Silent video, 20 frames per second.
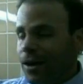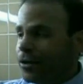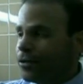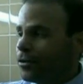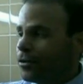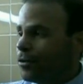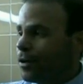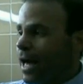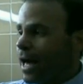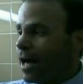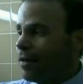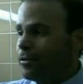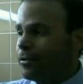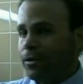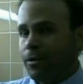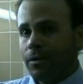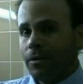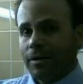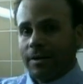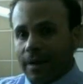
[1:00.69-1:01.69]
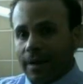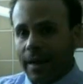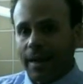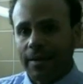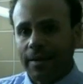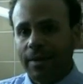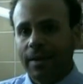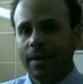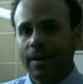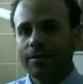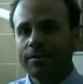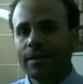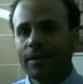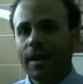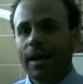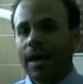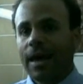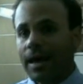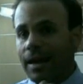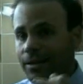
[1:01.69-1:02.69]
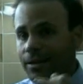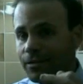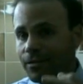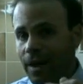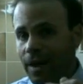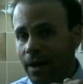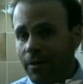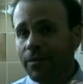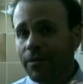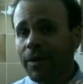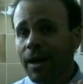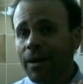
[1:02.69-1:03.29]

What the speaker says: So you have to do it like this, and it's very